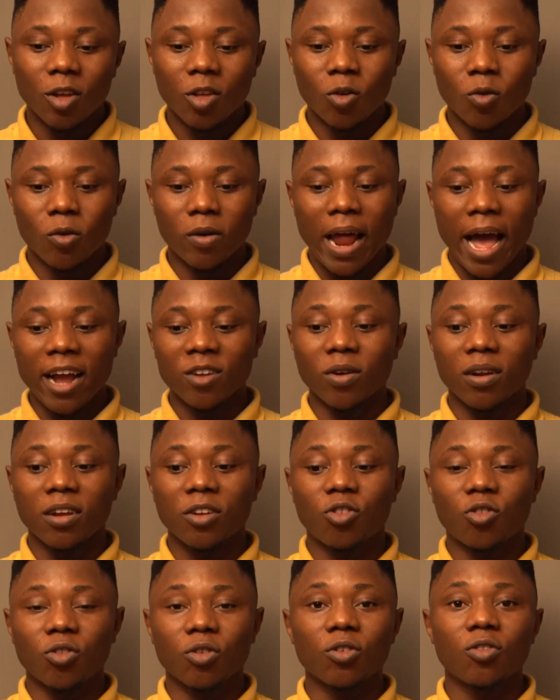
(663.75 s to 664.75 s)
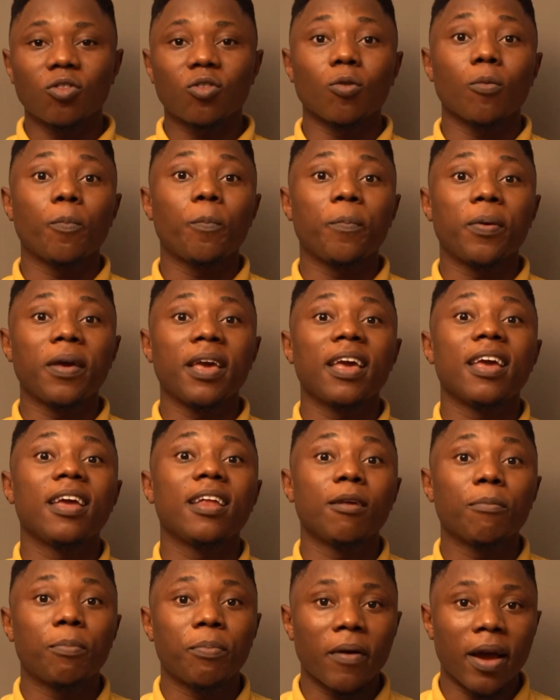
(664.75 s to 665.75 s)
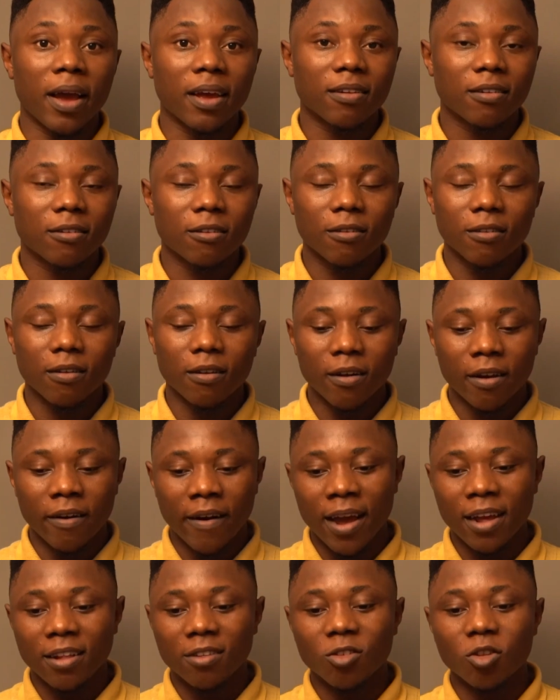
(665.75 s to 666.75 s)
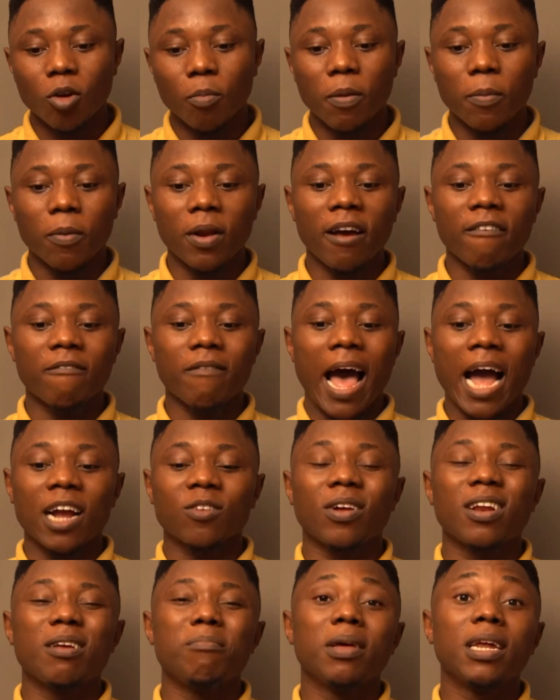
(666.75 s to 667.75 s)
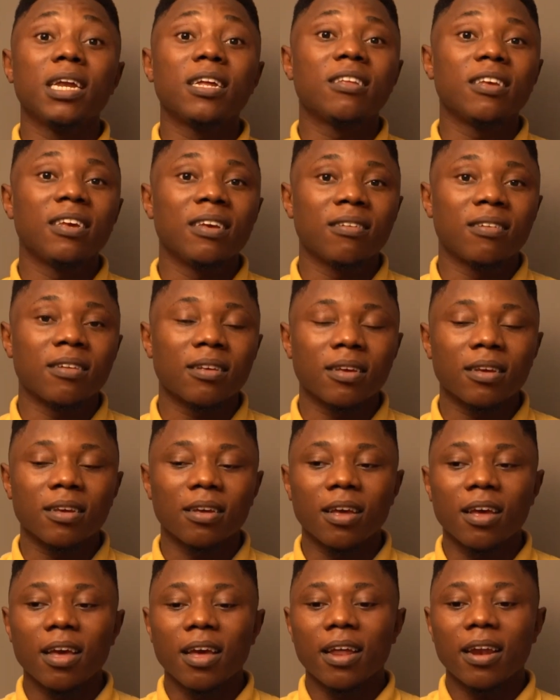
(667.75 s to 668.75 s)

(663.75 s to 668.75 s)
You could actually choose to pay the price, right? Some people have actually made it easy.